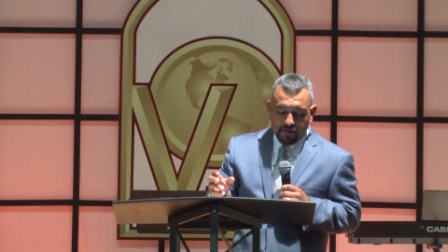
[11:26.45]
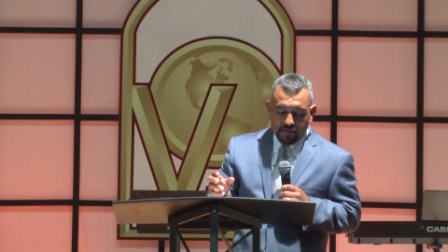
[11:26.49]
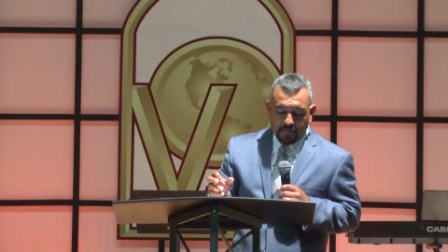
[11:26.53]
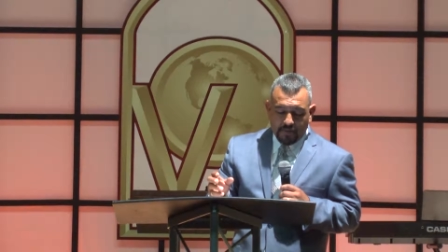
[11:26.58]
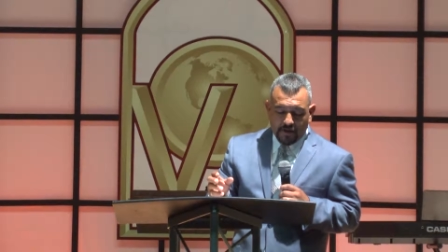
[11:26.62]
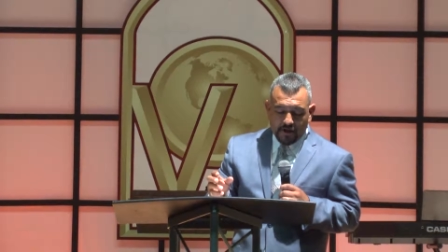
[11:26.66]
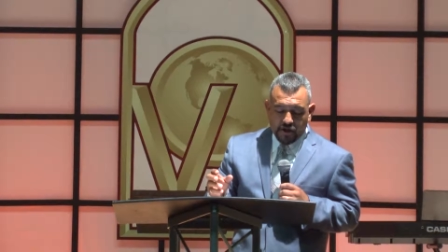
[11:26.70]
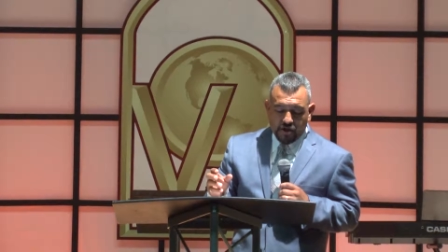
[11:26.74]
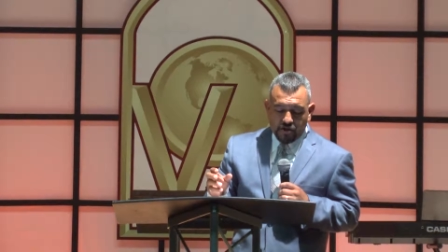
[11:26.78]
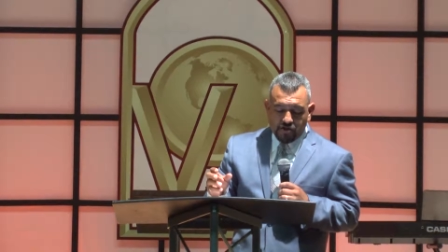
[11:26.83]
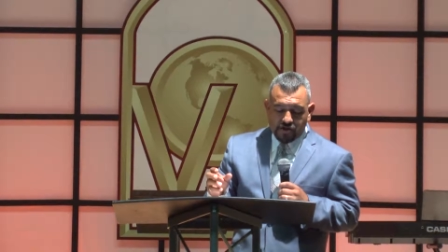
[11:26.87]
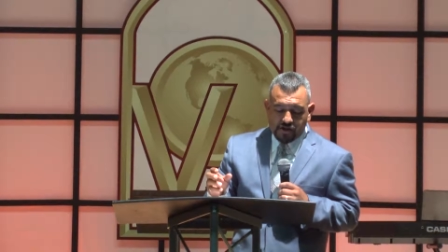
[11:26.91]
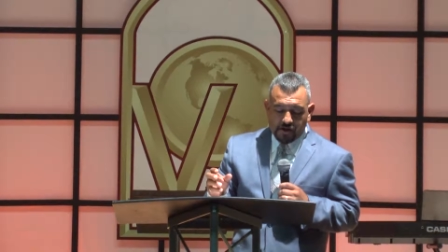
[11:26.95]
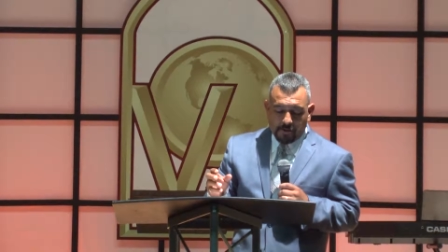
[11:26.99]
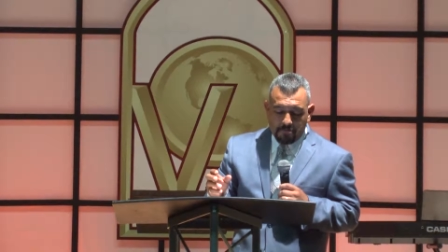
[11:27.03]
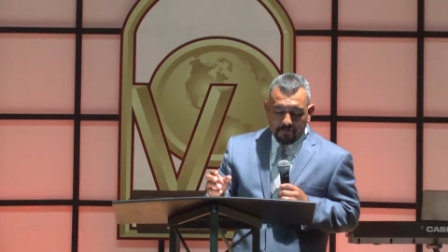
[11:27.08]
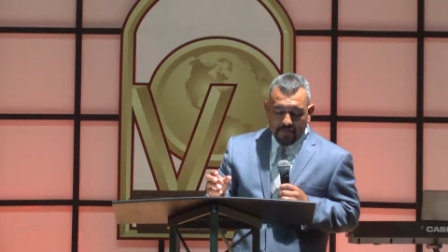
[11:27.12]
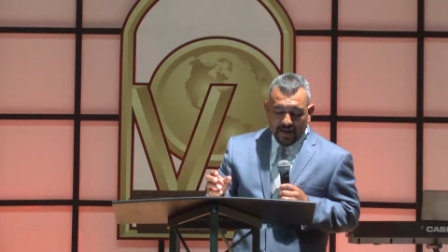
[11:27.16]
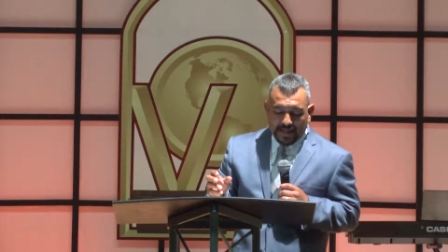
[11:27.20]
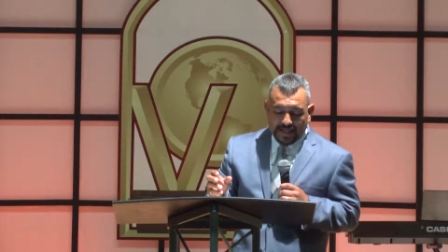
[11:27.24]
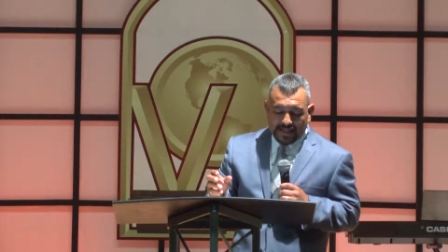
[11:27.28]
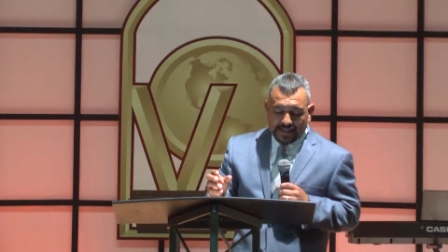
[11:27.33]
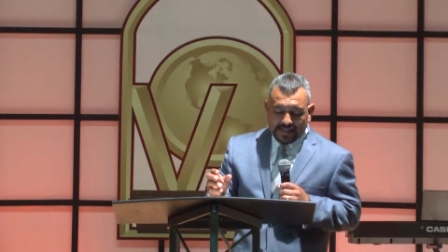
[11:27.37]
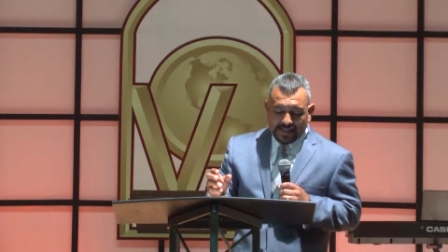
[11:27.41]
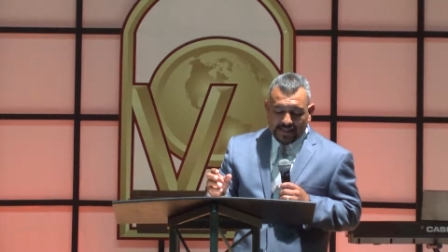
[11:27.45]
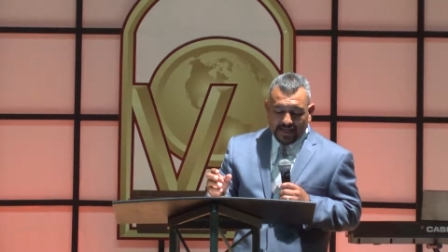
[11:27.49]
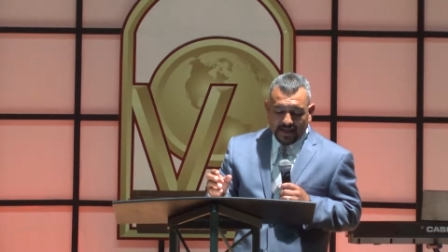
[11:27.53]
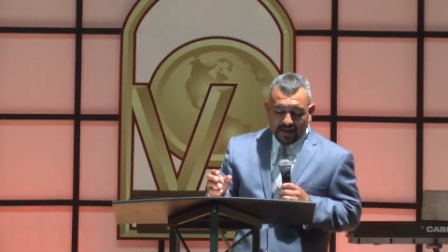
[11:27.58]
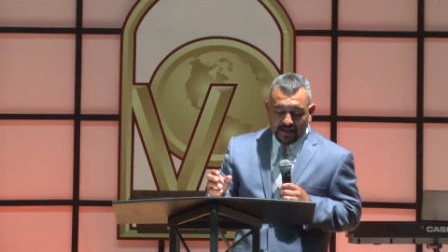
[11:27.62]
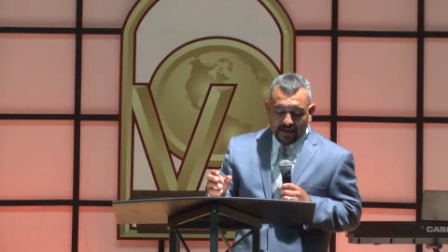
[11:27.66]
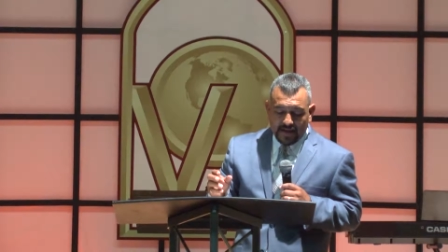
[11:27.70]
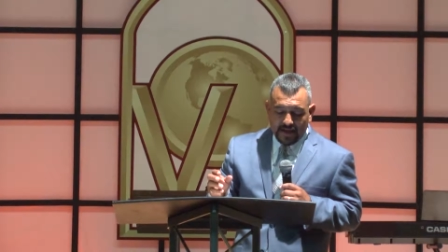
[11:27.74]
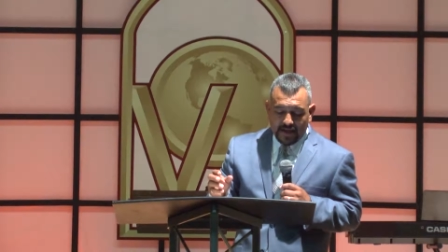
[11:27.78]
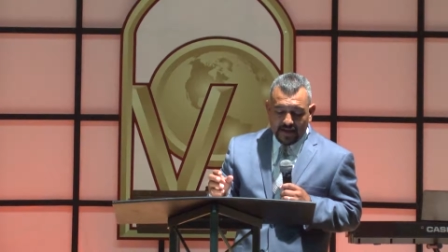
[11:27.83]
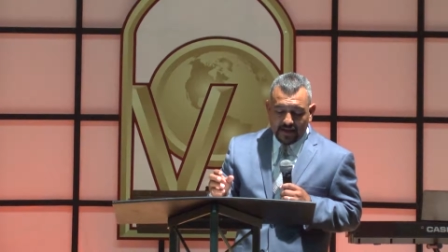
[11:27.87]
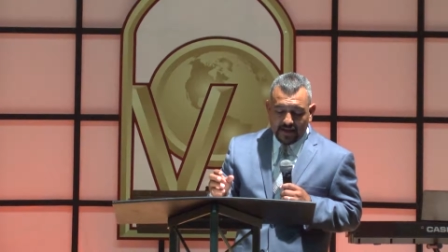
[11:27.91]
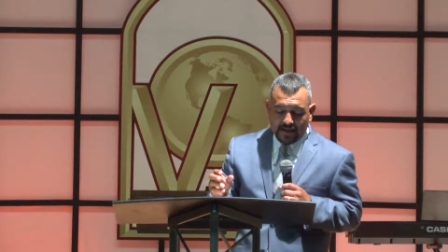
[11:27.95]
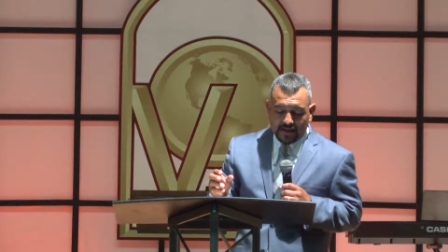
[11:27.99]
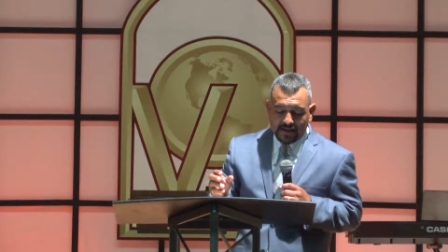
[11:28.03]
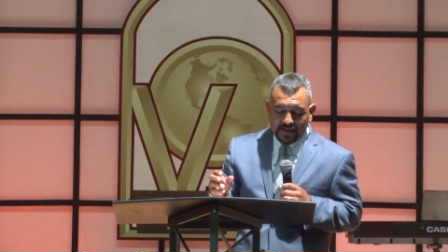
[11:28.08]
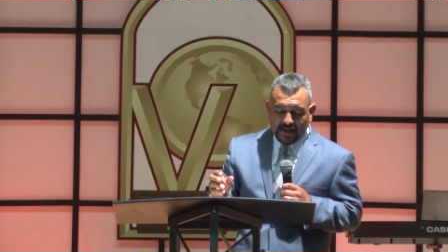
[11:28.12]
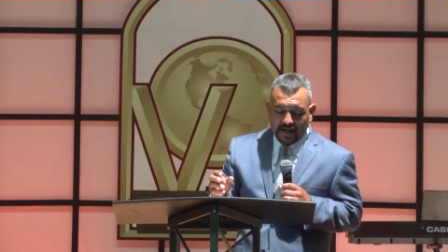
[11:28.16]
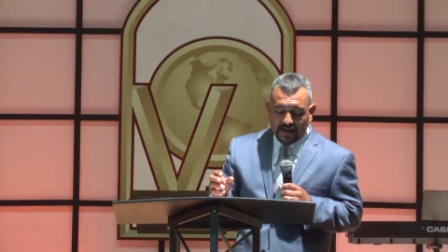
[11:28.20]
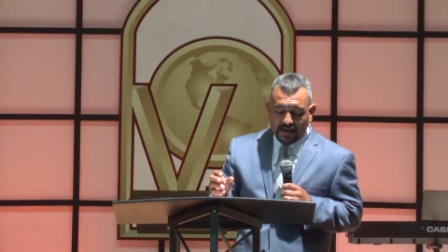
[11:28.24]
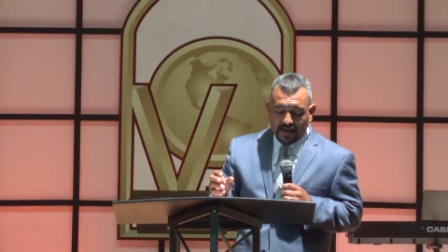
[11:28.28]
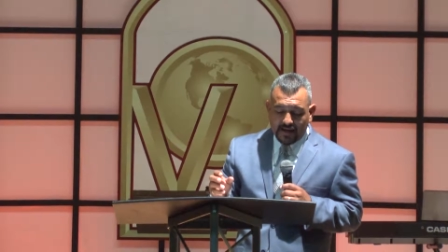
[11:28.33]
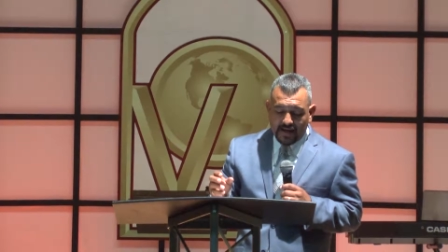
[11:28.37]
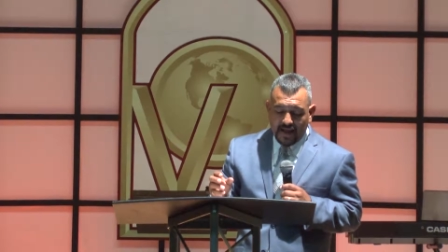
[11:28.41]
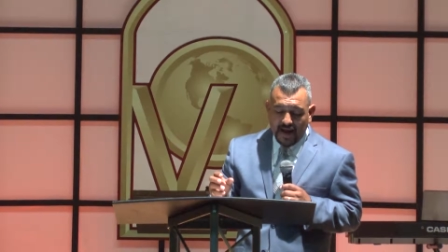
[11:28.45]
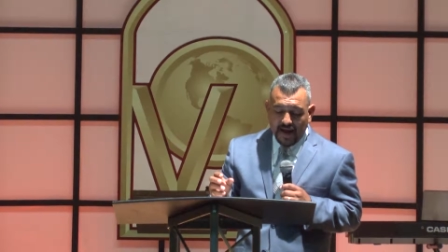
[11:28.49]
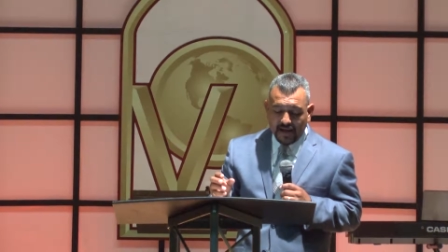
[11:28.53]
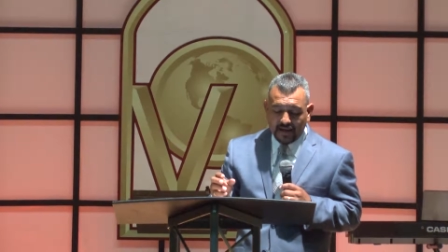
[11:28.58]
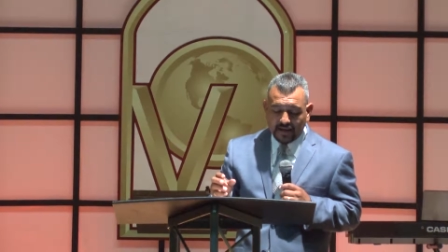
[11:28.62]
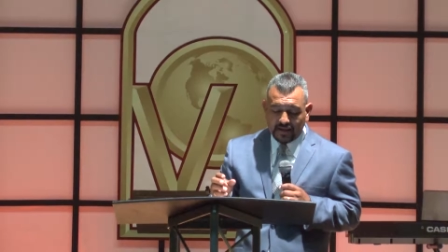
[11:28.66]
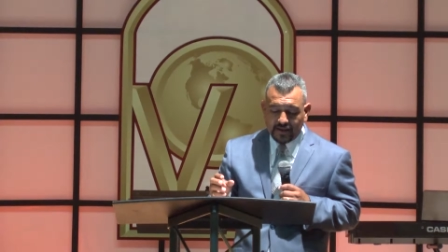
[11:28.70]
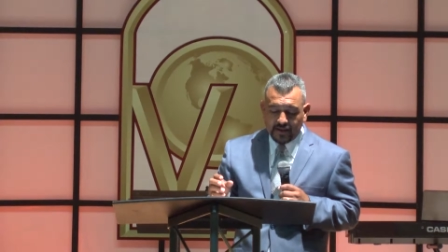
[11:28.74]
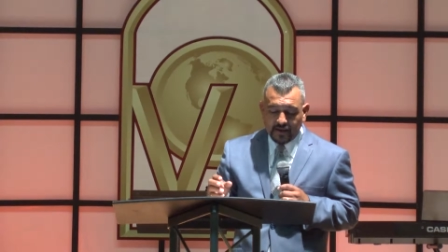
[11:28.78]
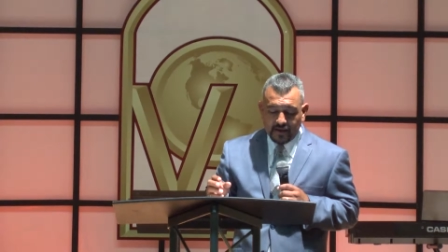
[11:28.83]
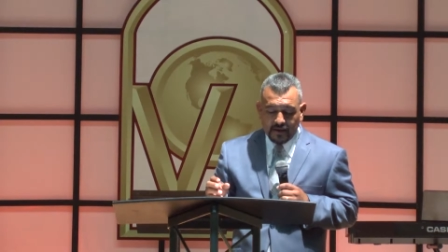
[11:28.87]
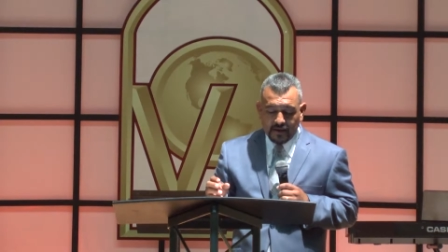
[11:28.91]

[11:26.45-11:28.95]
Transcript: but you shall meditate in it day and night,